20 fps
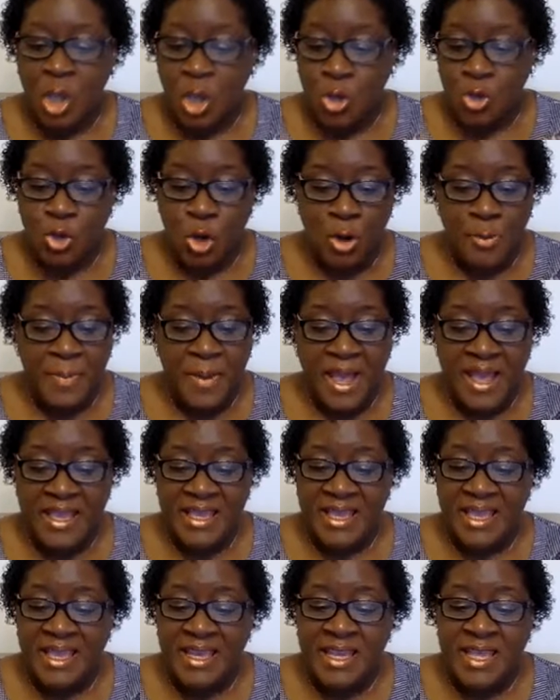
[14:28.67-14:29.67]
nor
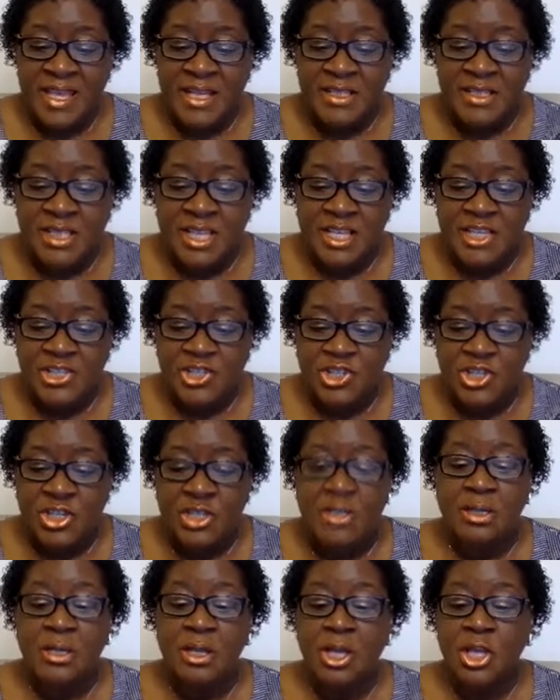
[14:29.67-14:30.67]
pay any
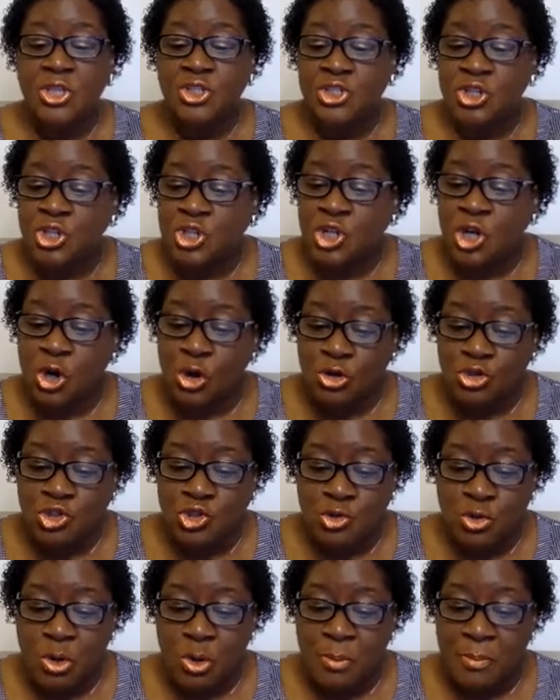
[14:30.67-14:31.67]
attention to
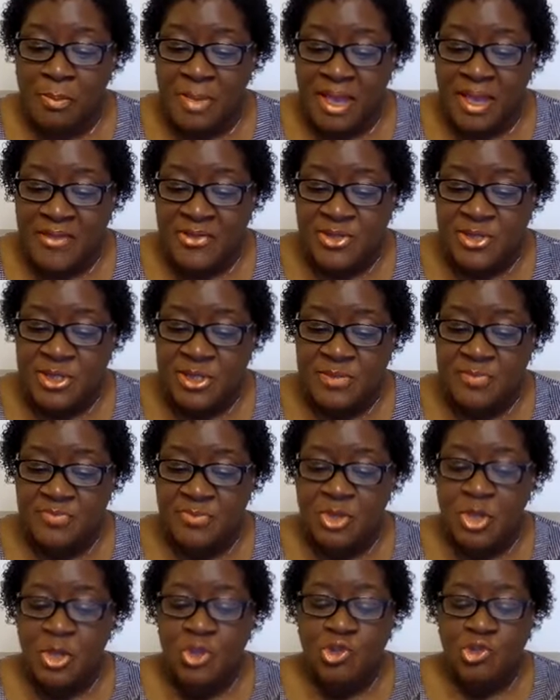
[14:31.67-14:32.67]
cultural myths,
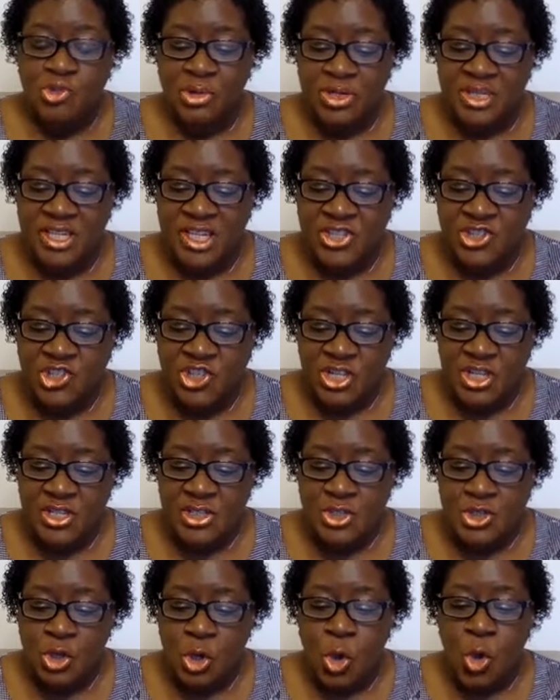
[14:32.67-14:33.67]

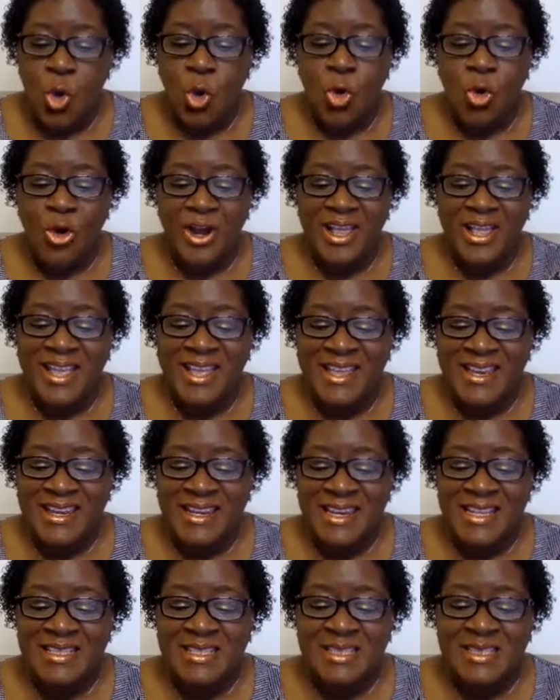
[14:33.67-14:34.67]
traditions, or
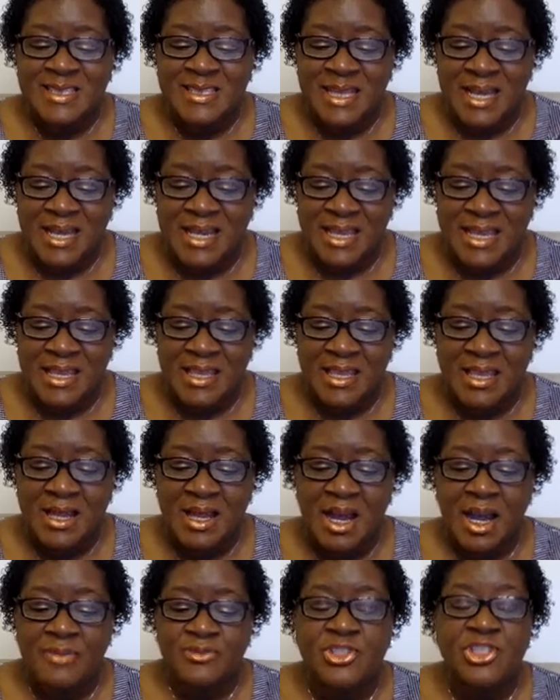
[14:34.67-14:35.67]
endless study
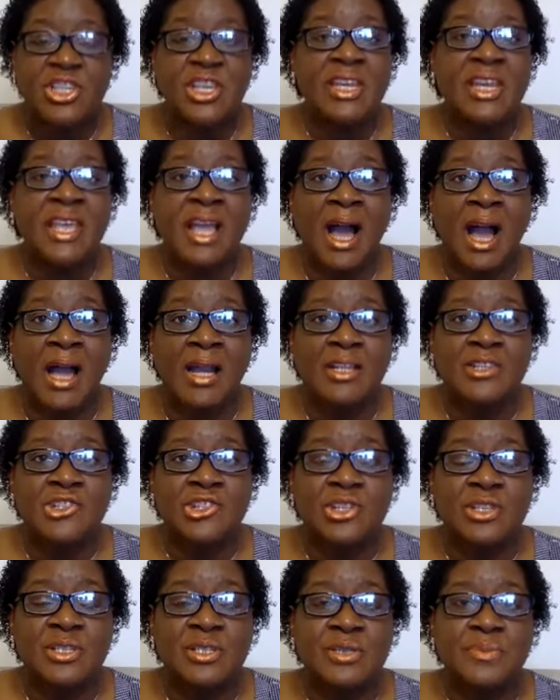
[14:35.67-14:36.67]
of
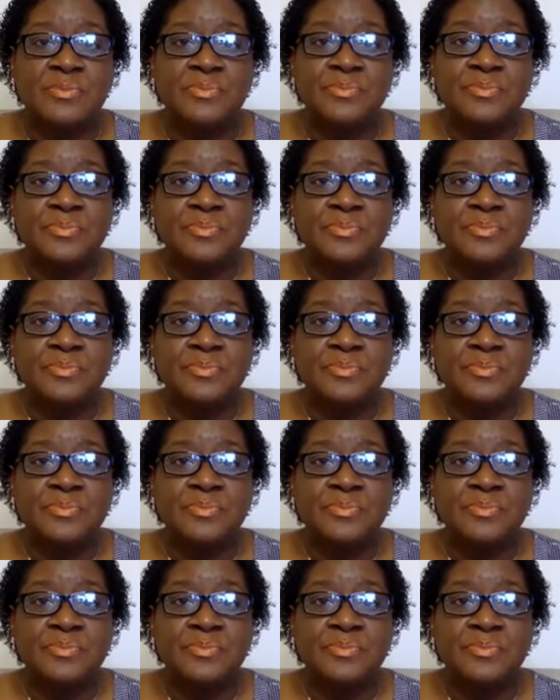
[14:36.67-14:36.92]
genealogies.